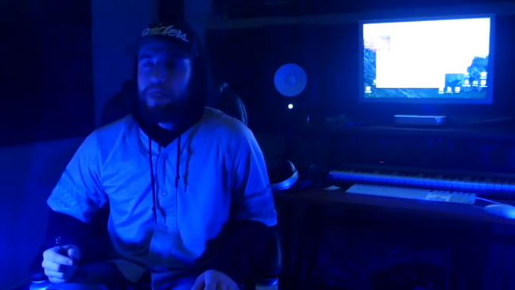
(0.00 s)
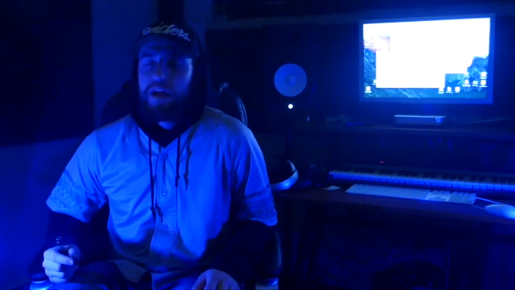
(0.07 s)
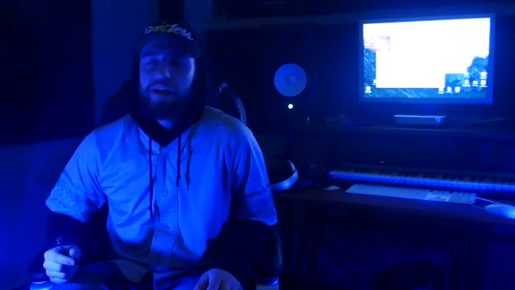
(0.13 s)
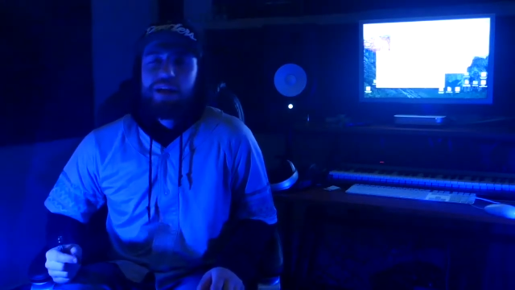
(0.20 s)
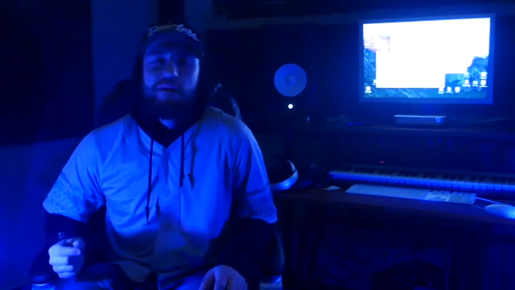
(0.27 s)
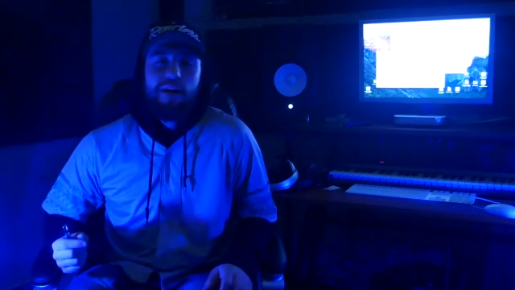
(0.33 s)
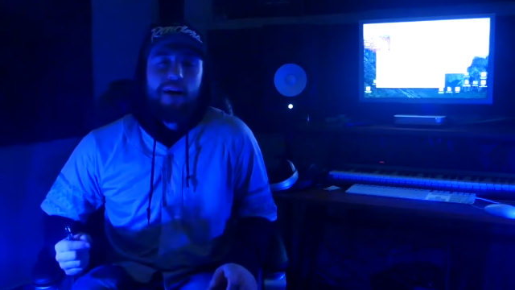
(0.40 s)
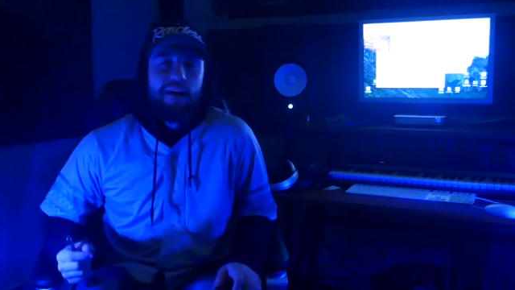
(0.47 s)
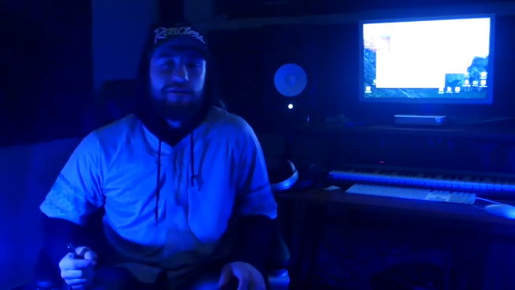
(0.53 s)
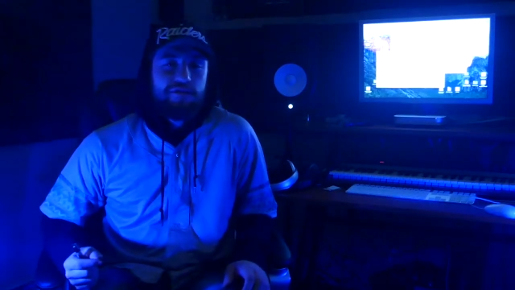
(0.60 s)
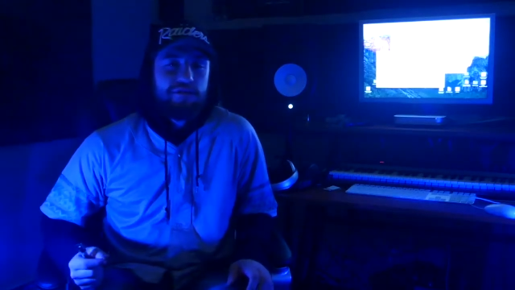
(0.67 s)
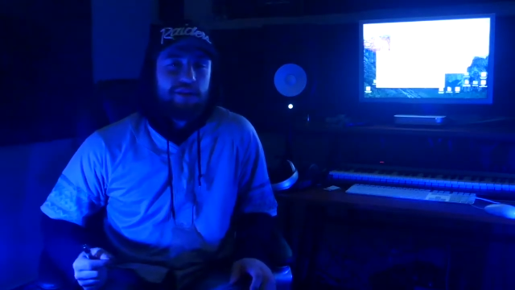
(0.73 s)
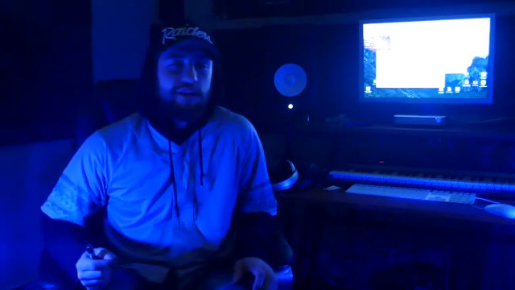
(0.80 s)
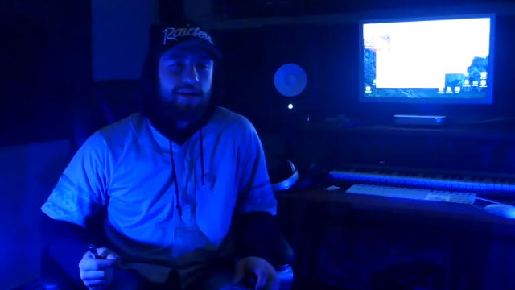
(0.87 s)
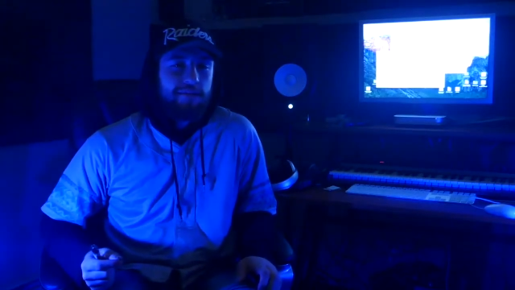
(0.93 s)
It came after
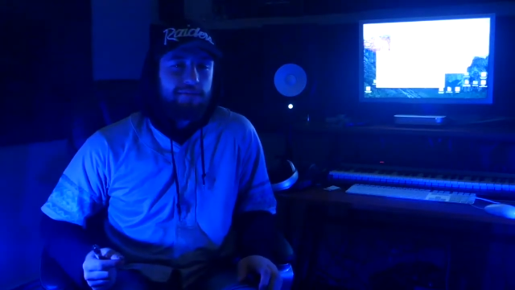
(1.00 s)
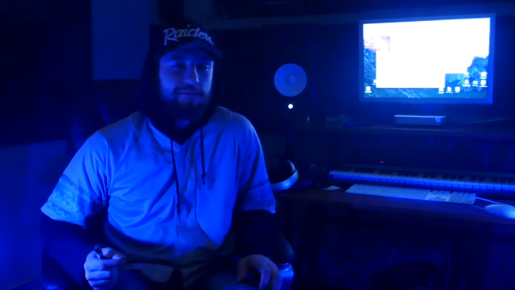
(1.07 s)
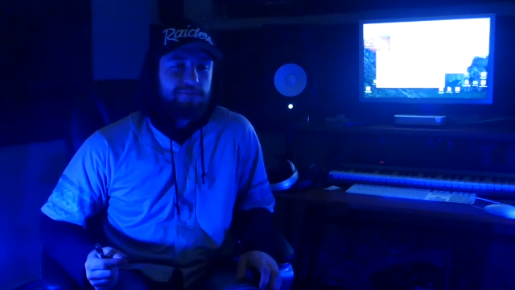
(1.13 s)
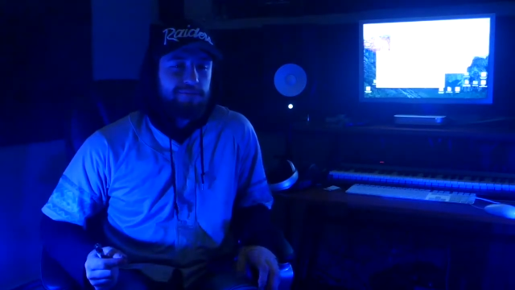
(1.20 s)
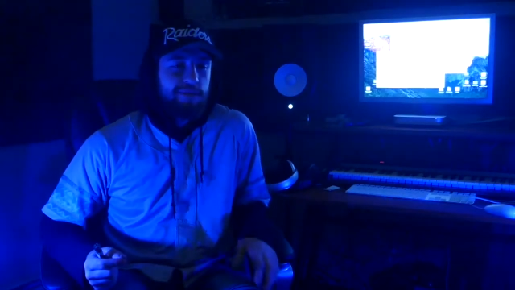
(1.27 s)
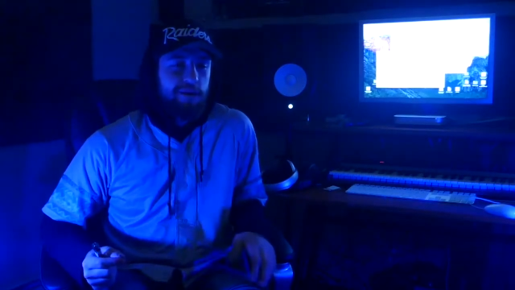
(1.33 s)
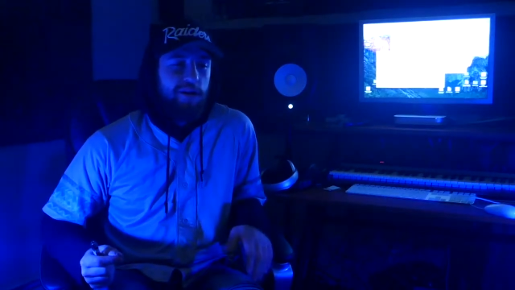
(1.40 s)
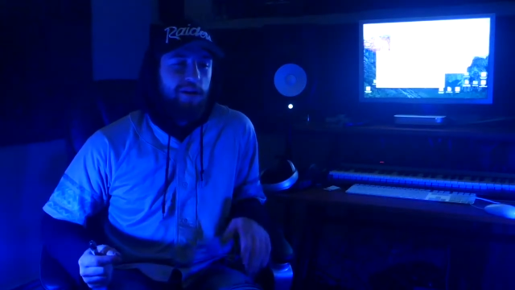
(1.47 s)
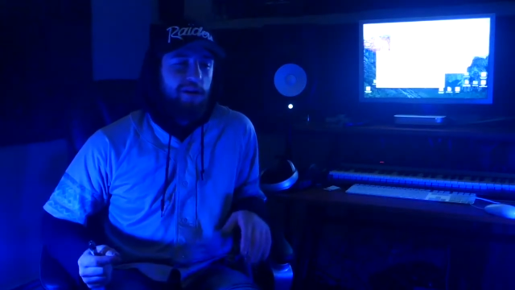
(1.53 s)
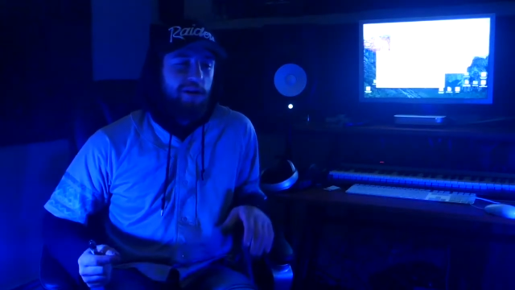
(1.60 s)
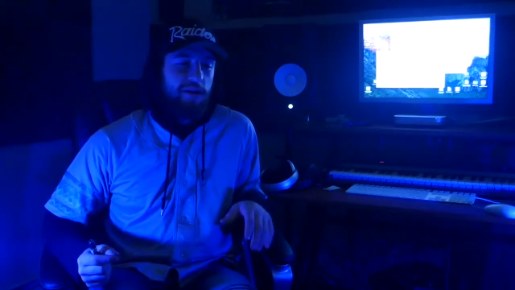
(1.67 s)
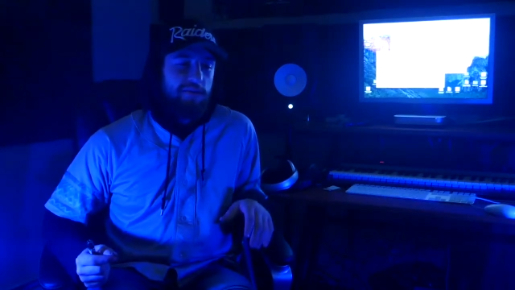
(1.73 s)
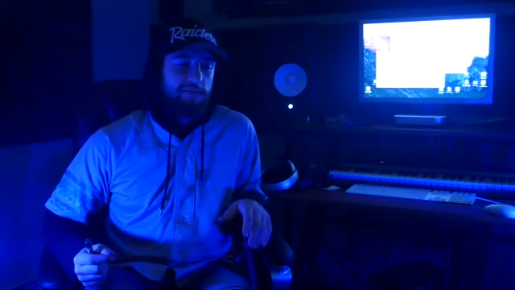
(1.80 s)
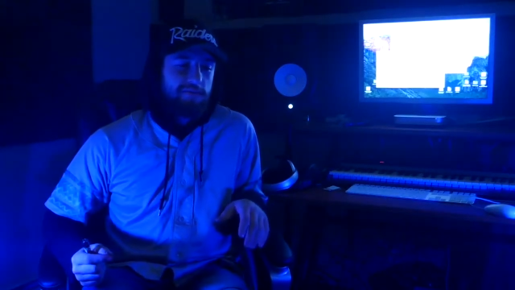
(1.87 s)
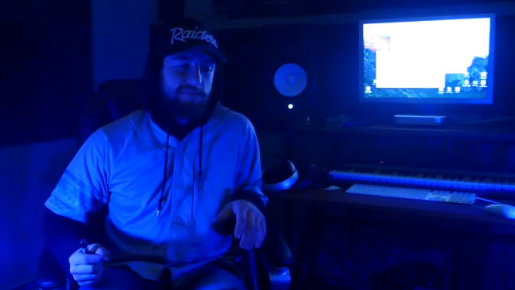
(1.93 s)
that.
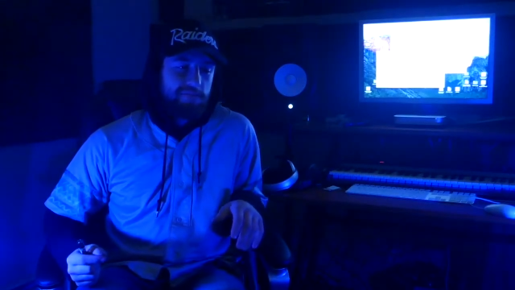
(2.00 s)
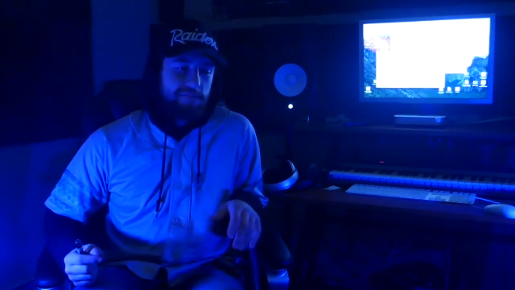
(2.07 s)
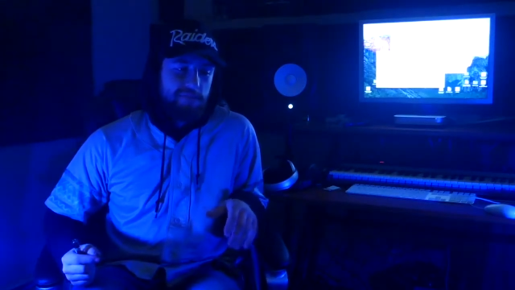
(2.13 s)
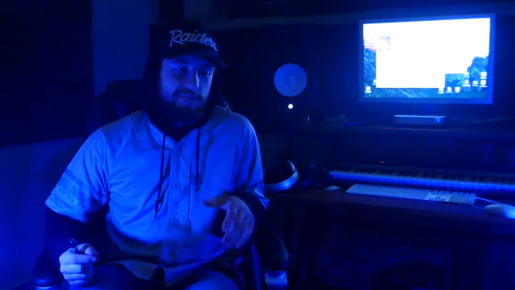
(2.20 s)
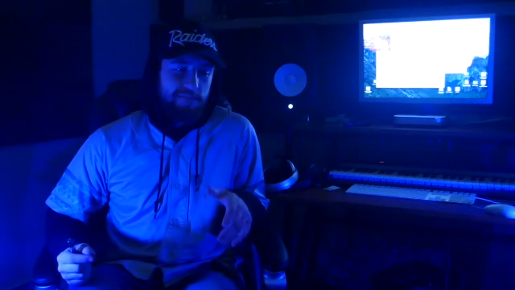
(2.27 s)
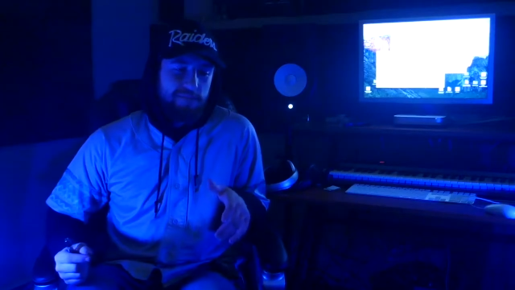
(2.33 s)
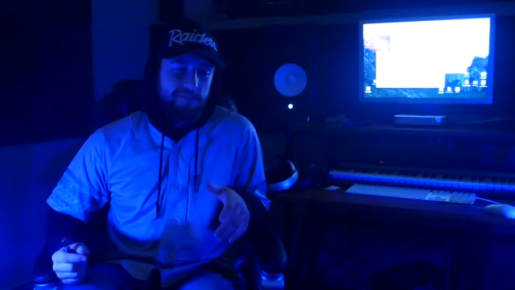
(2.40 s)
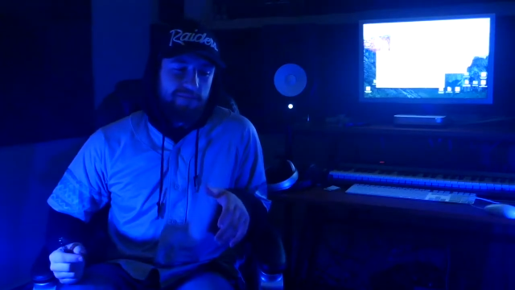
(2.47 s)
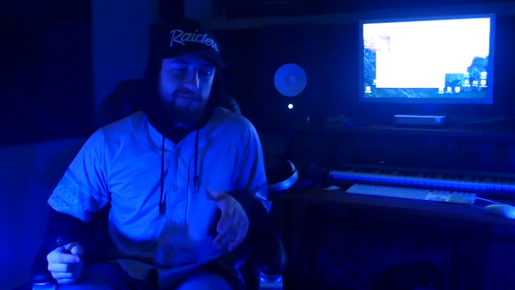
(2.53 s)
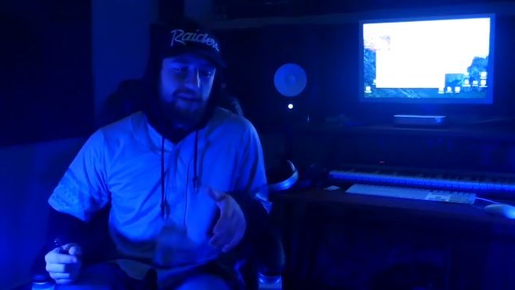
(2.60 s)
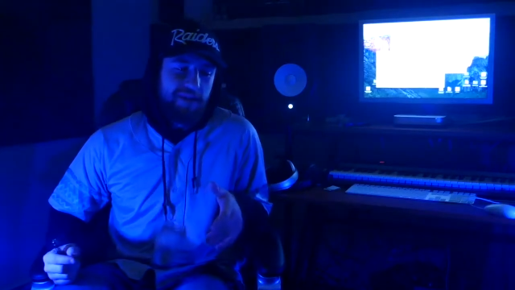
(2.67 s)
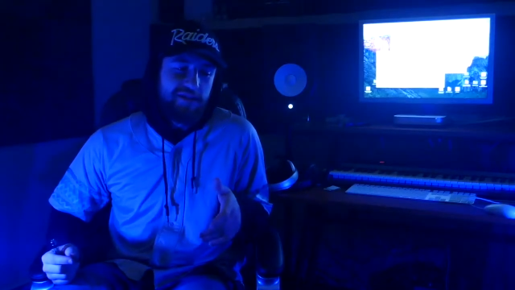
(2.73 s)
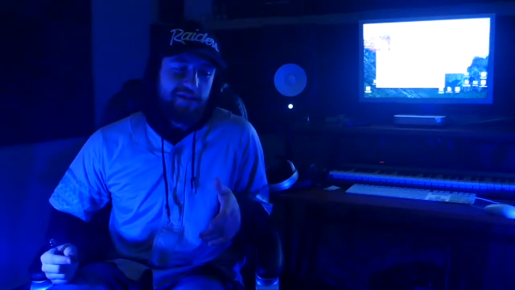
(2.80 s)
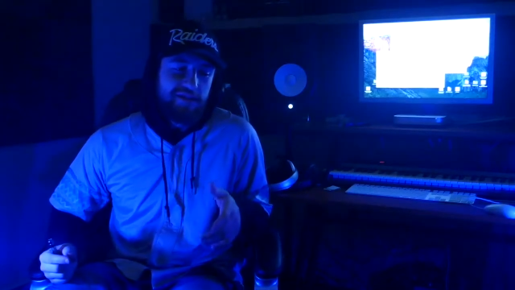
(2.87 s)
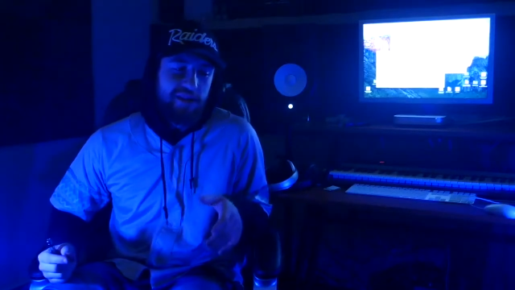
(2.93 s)
I
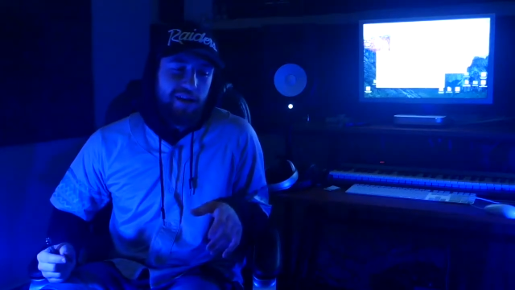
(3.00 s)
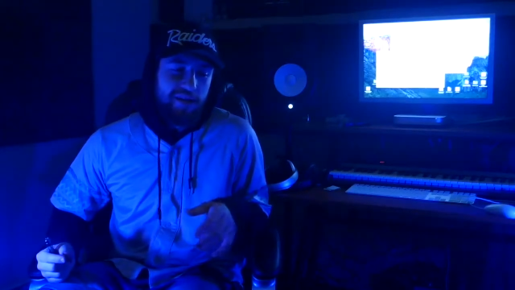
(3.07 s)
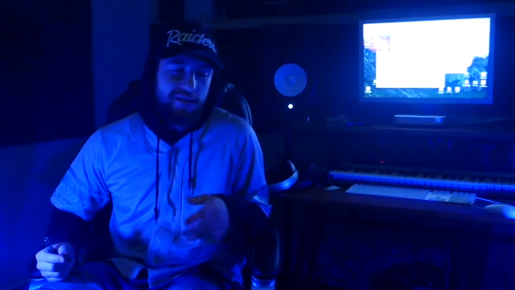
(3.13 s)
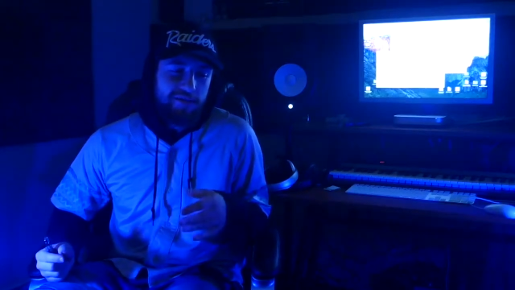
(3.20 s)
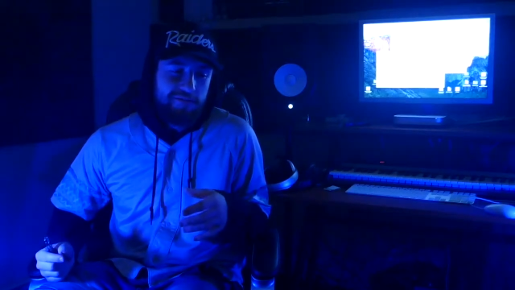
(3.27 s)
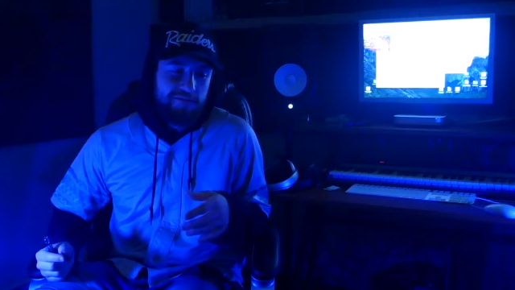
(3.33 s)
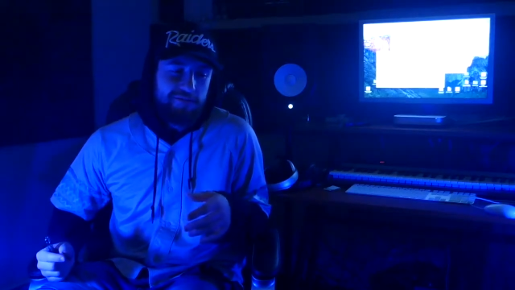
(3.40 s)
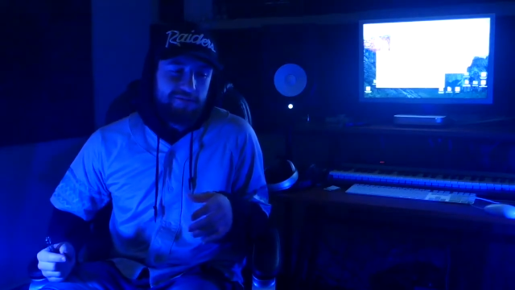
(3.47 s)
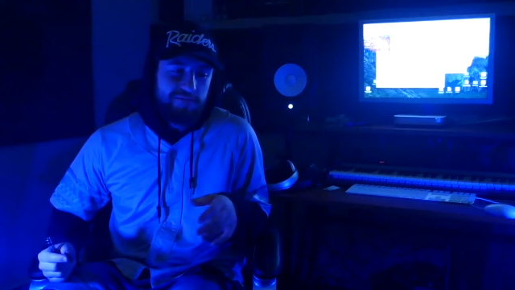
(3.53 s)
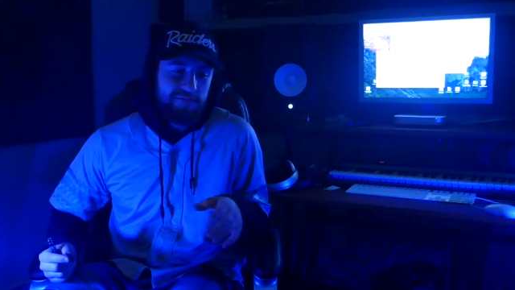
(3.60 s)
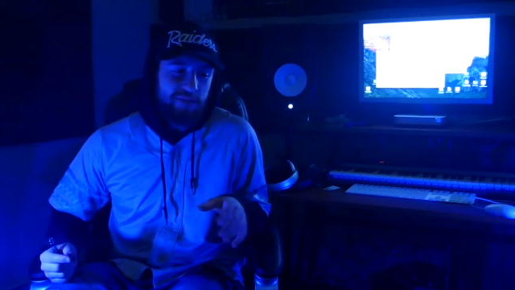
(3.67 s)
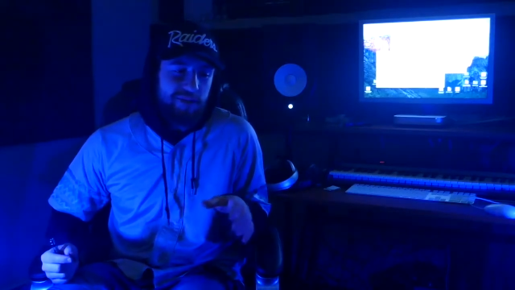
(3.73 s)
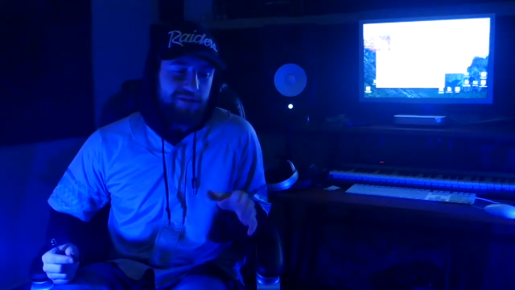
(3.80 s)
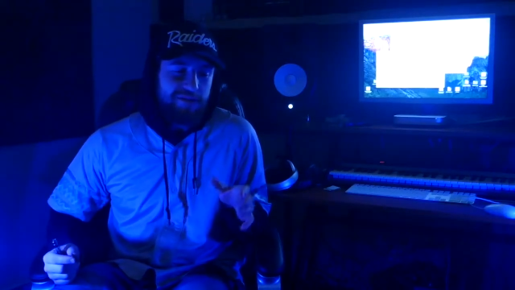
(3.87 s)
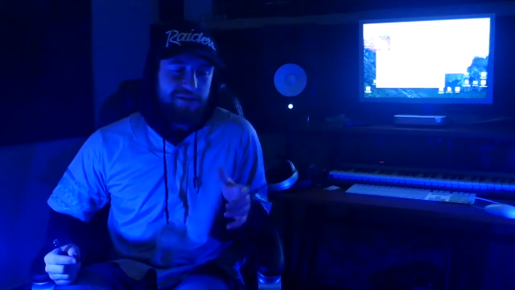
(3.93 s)
decided
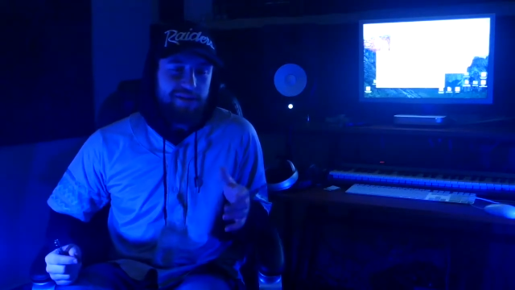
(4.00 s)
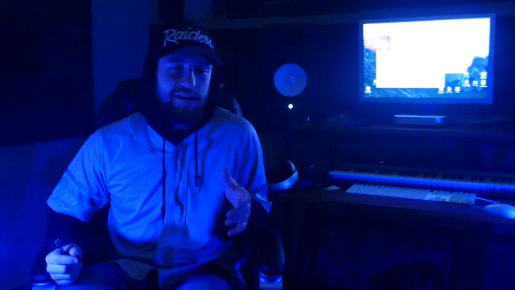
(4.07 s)
when I